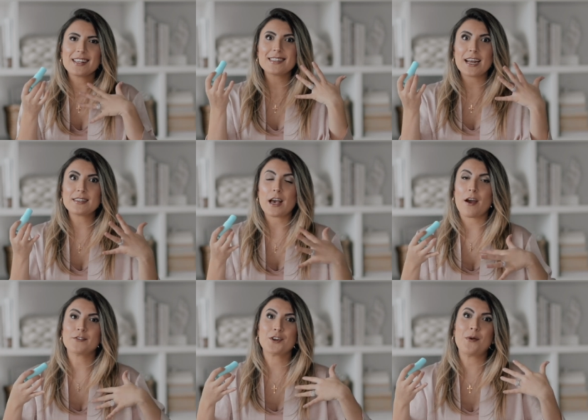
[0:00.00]
it's nice
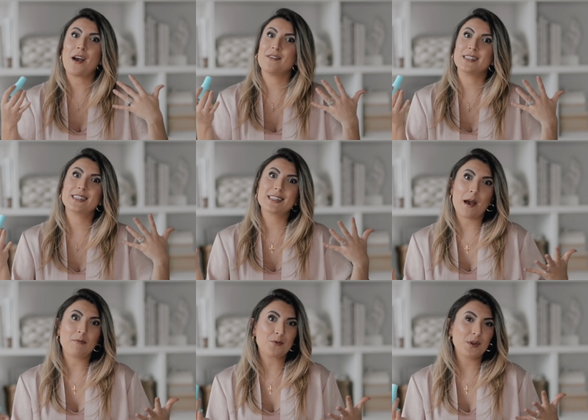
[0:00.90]
after you haven't
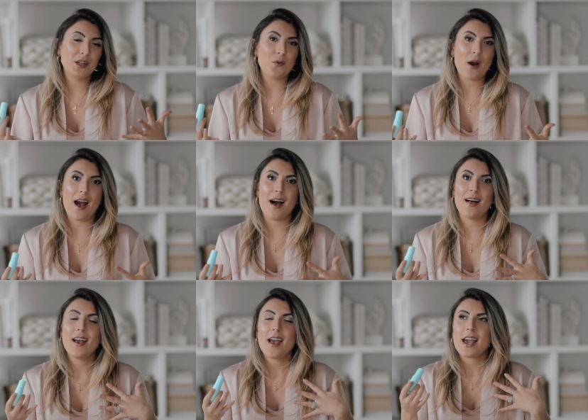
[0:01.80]
slept really
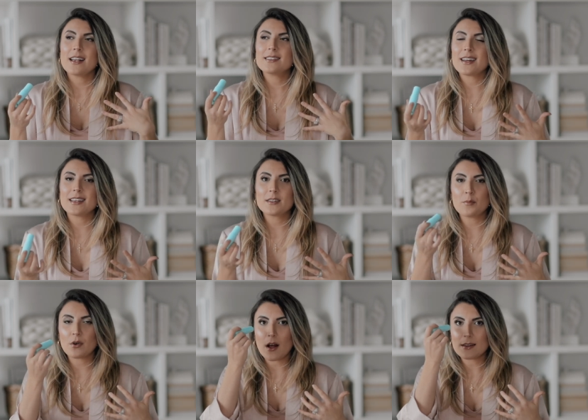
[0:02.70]
well. It's nice to
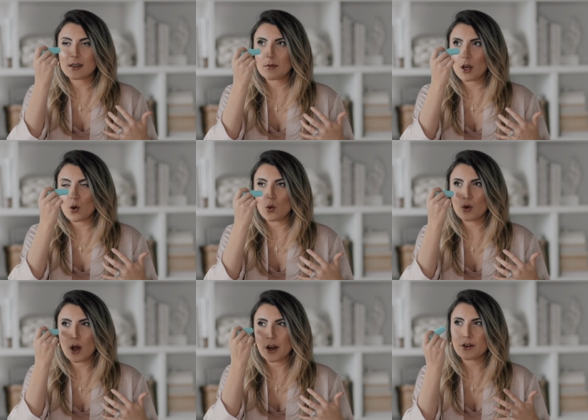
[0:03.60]
put on something
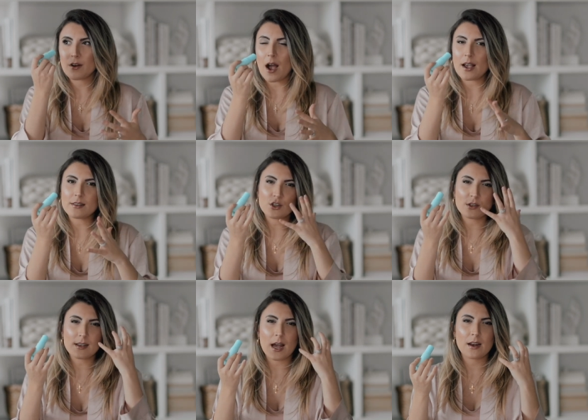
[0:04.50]
cool under your eyes and
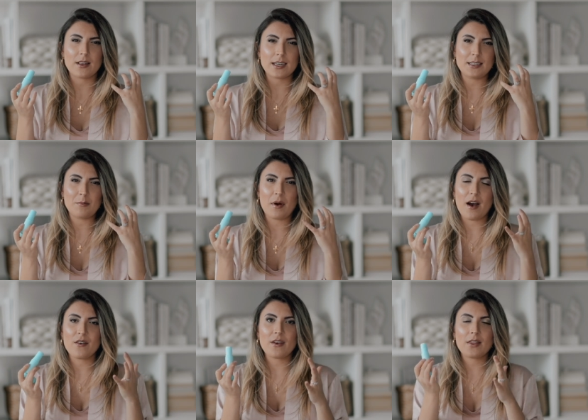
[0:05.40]
just kind of like
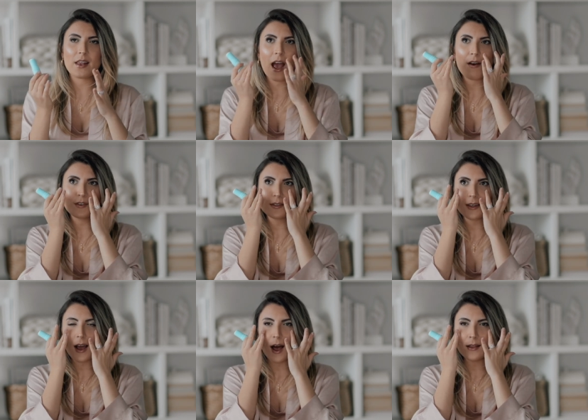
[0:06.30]
depuff and then have just
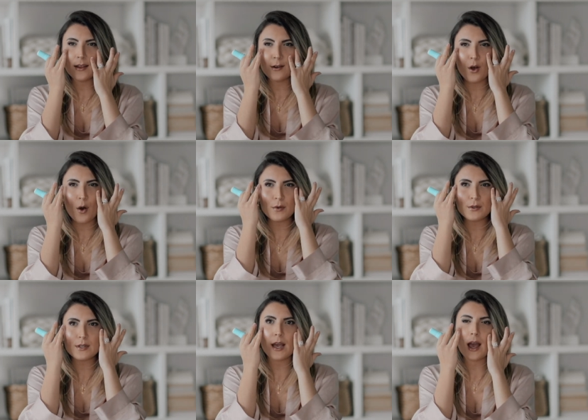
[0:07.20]
like a little
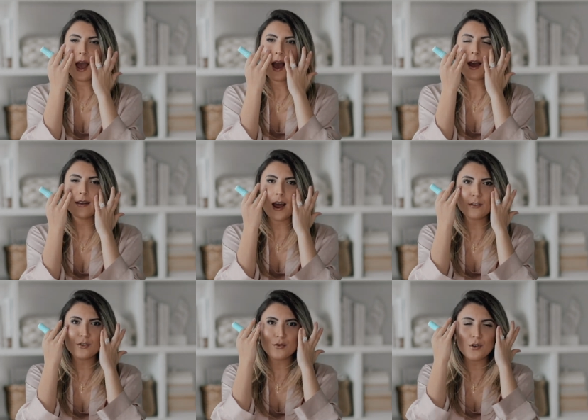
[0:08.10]
almost like a
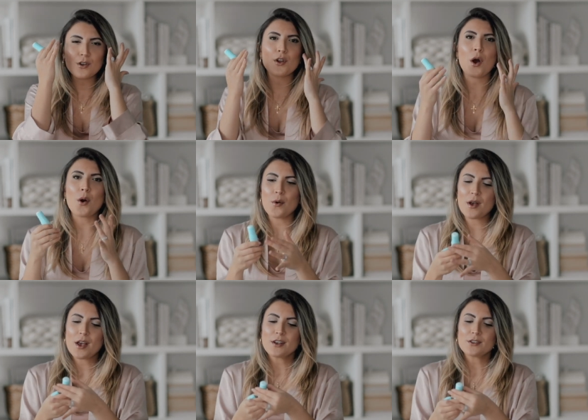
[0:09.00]
natural
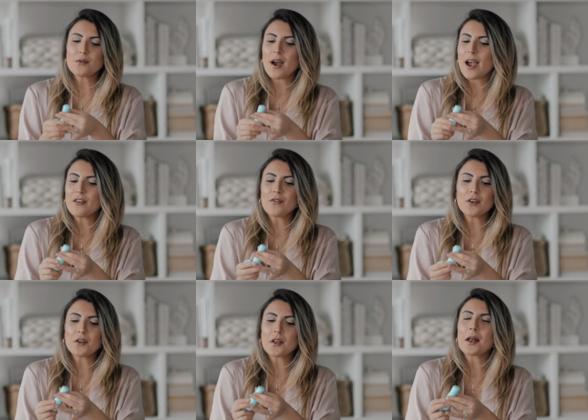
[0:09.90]
glow. So you kind of
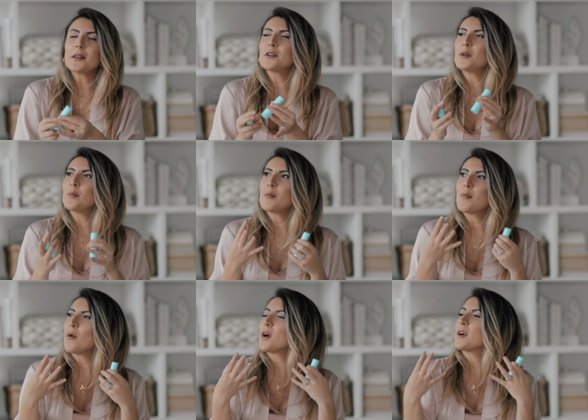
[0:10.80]
feel a little bit
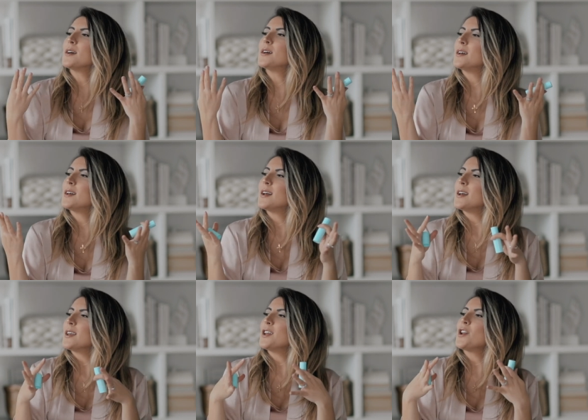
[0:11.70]
more
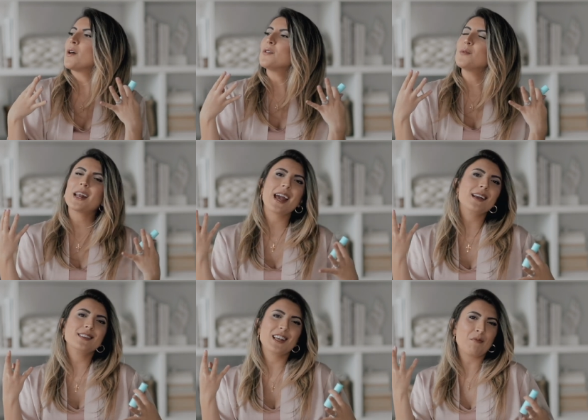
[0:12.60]
you know, you
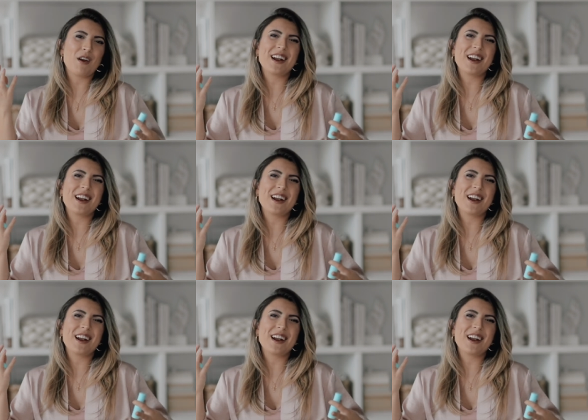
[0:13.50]
enhance that